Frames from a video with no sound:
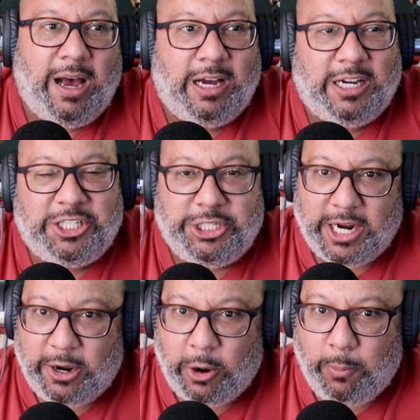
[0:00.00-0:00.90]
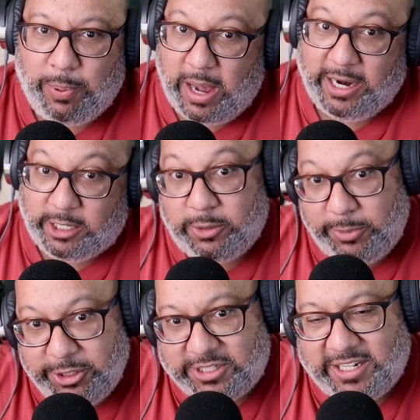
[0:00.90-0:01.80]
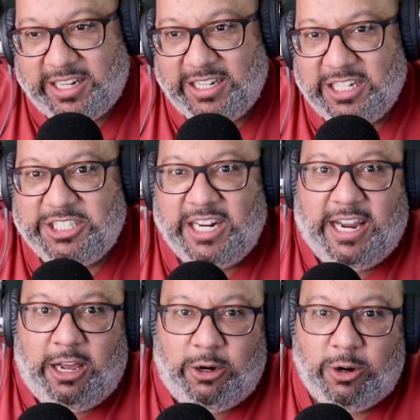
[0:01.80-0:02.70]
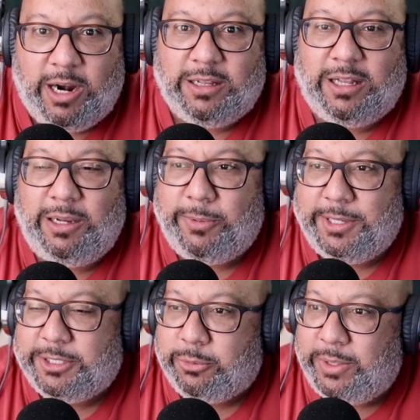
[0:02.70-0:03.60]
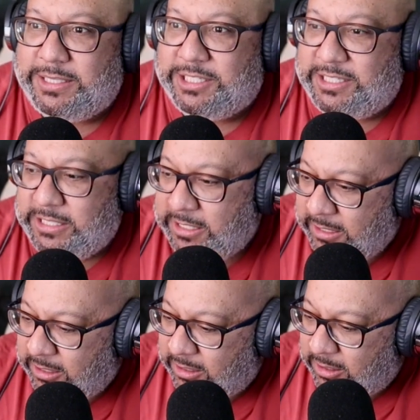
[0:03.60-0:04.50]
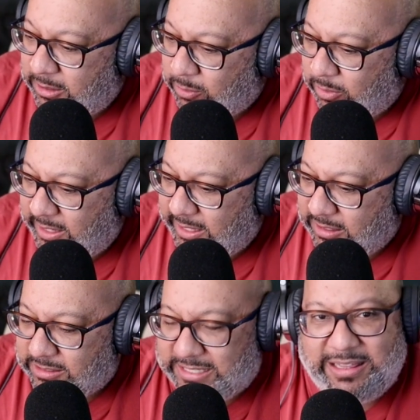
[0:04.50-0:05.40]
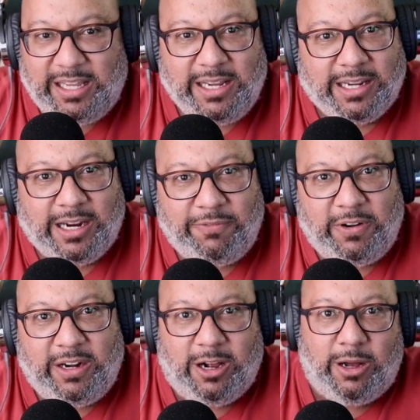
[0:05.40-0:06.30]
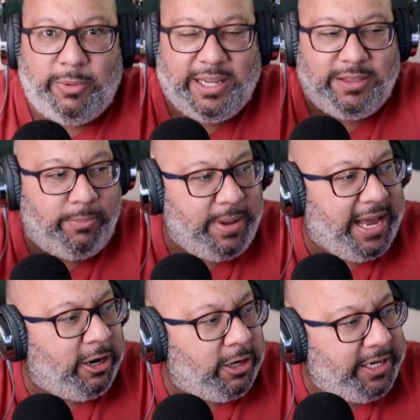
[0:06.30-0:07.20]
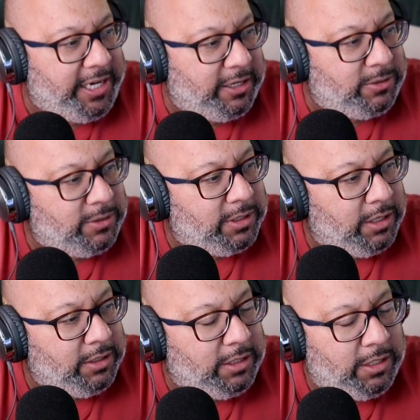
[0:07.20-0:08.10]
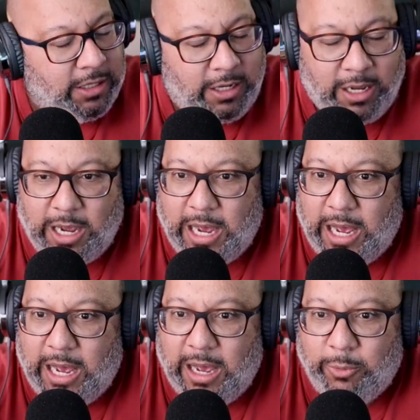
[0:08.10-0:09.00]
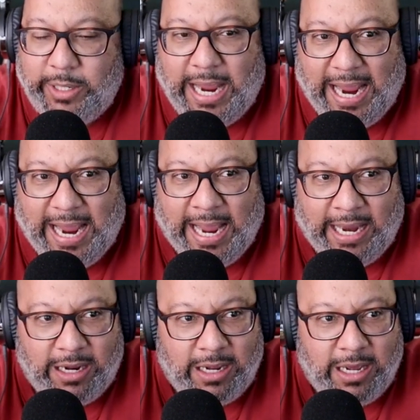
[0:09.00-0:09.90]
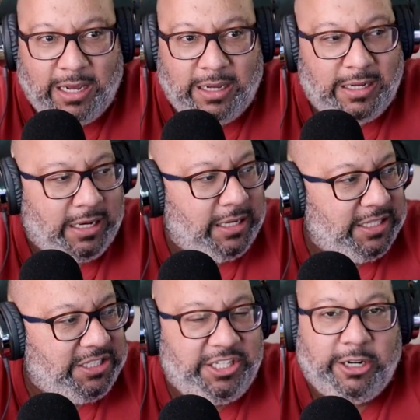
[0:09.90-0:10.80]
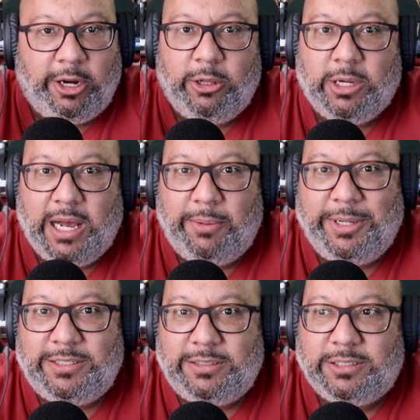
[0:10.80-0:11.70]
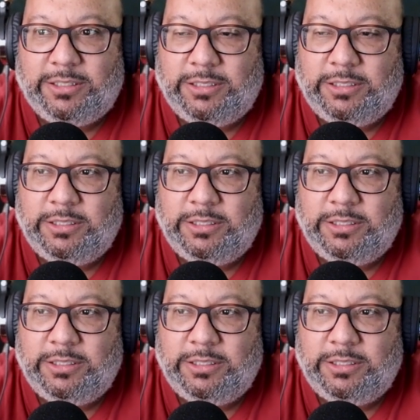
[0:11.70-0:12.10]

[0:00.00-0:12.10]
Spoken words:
show, but good music, check out Greg Klyma on Twitch. What else? I think I covered it all. We had the bad audio. We had the cereal comments.